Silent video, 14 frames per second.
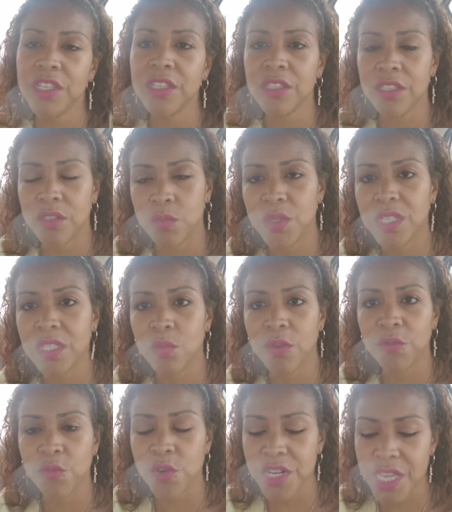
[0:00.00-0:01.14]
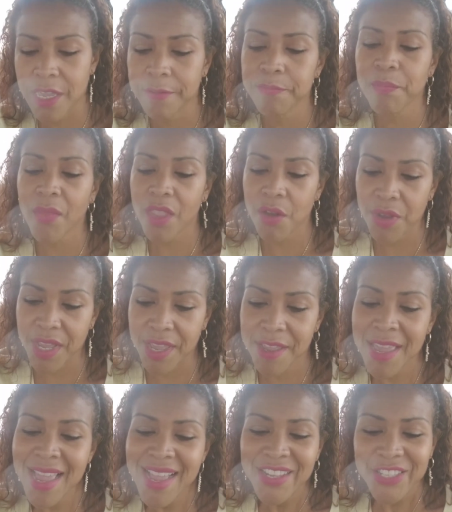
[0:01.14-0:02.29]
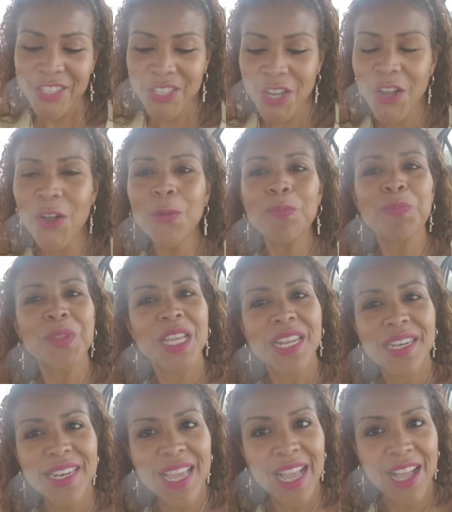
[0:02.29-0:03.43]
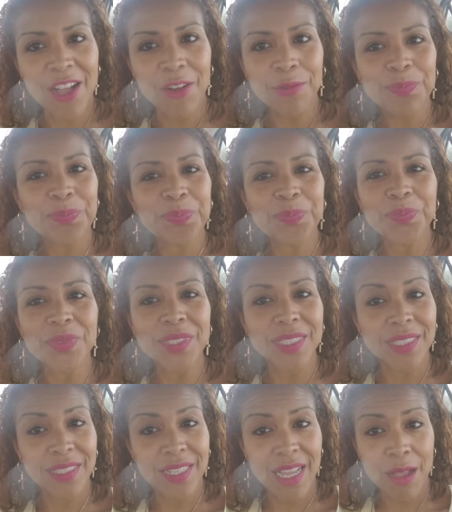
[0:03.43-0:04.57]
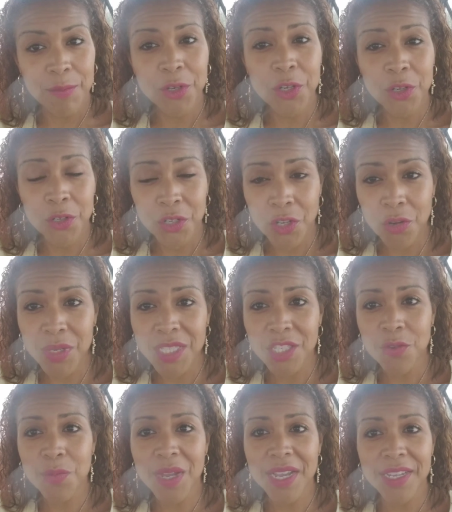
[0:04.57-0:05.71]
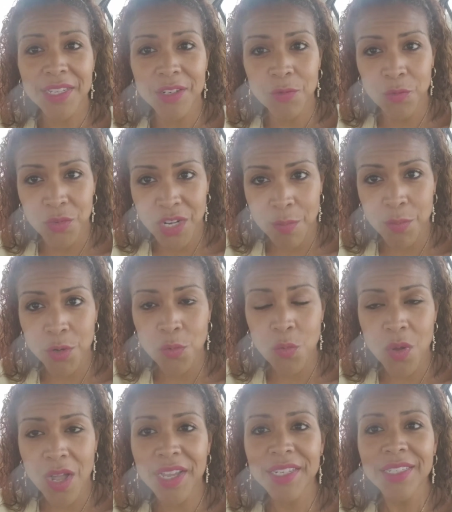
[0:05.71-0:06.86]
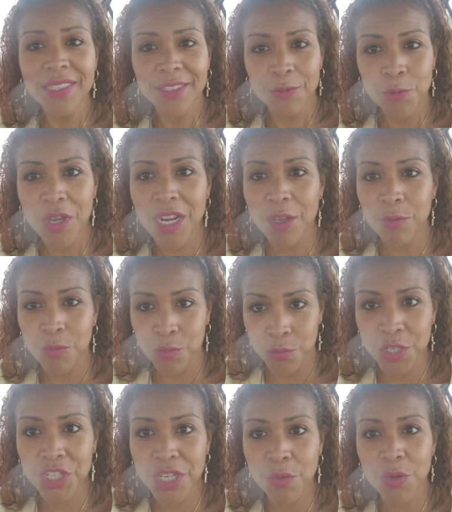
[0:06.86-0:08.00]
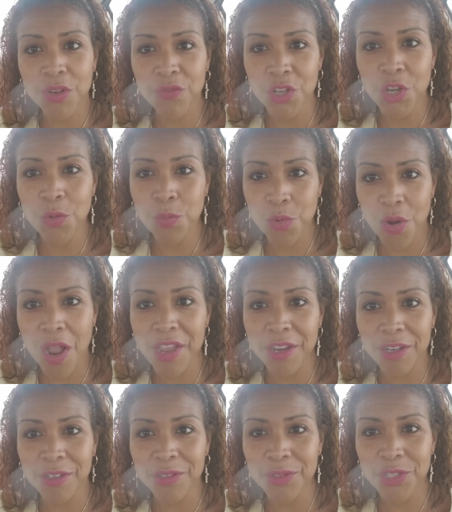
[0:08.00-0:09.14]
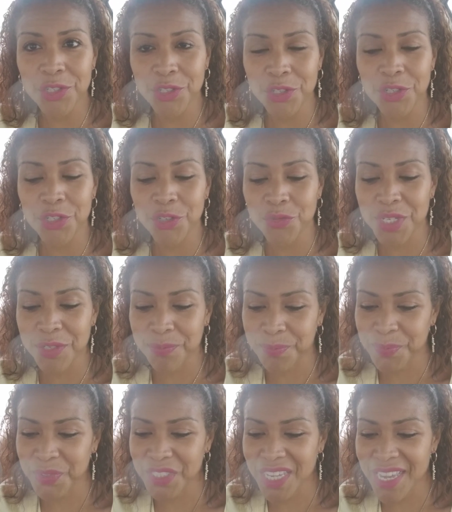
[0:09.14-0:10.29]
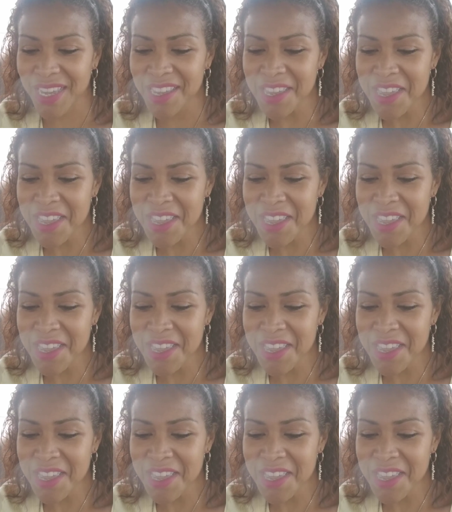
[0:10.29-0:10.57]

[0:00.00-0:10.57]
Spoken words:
and this week is 148. Okay, so now I'm going to go into my number one, what I wish I would have known prior to surgery. Okay.